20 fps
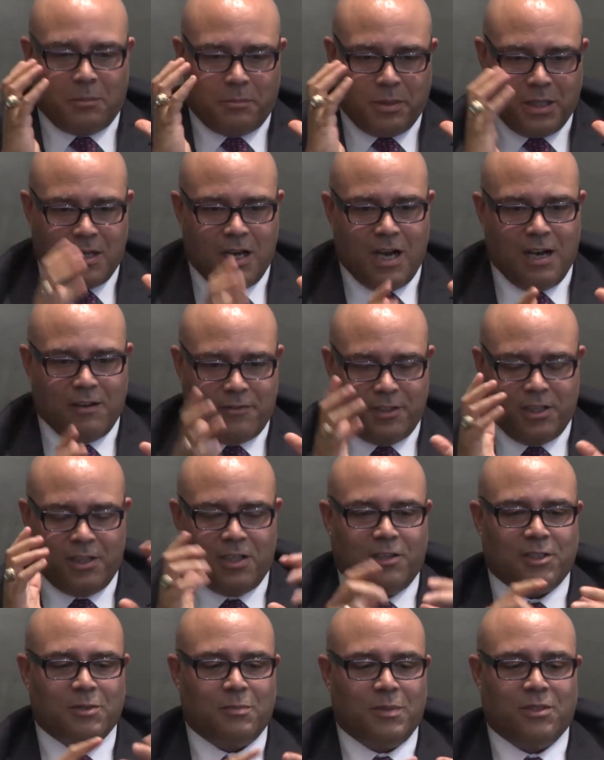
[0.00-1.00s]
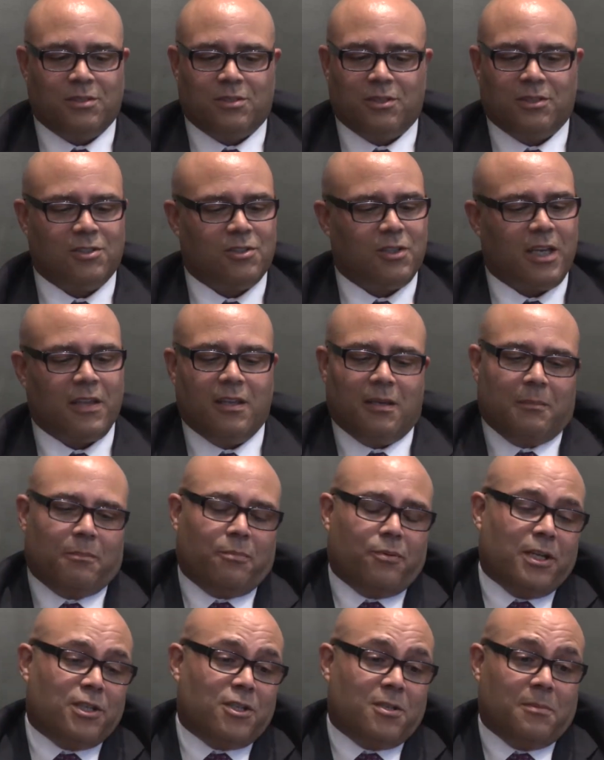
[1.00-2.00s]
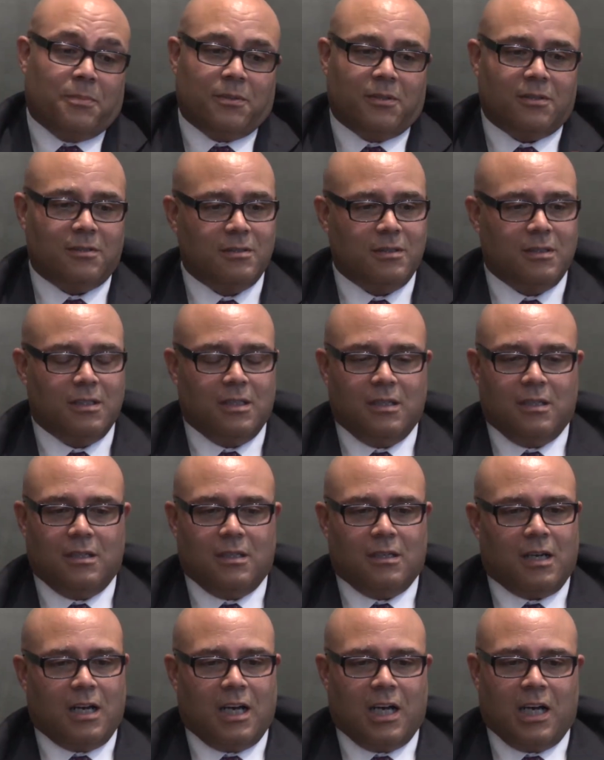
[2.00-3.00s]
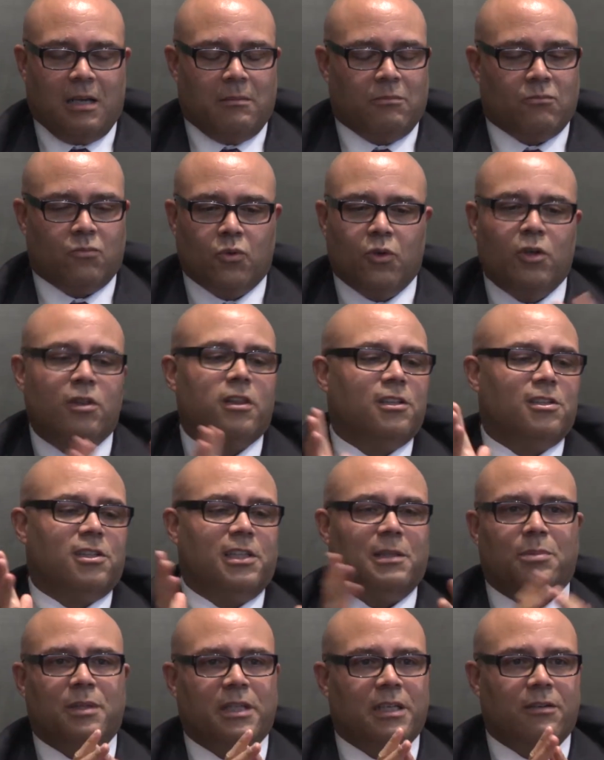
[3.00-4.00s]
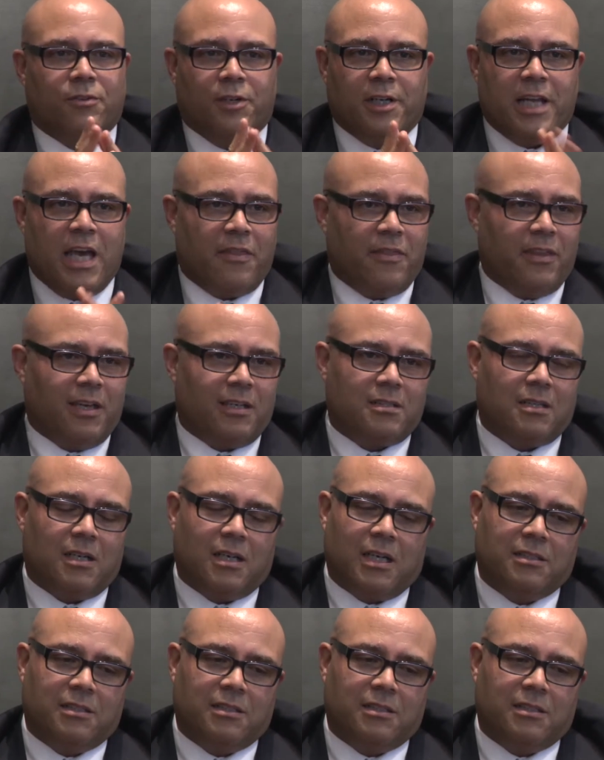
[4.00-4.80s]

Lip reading: Be confident, always be certain. So I think the principle, I am ruthlessly a believer in ethics.